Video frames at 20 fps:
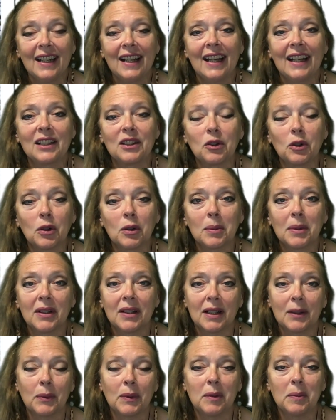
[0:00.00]
and
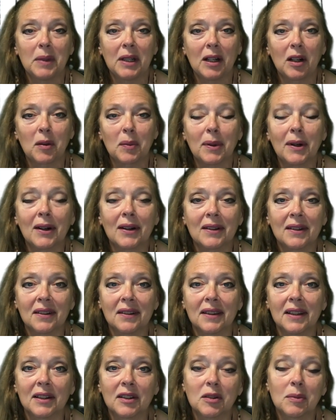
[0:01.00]
Corbett will be our
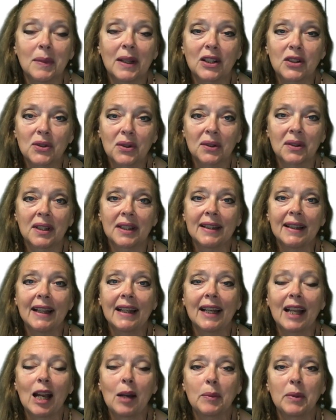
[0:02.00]
partner there to make sure that
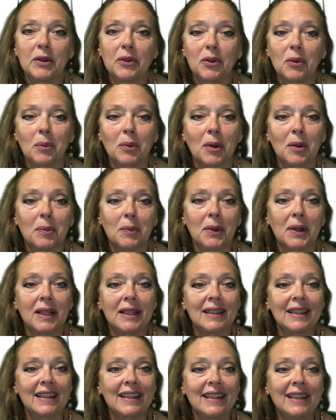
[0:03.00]
that happens
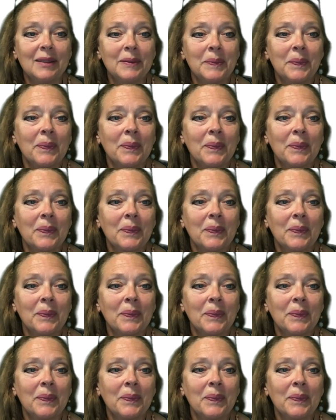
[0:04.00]
appropriately.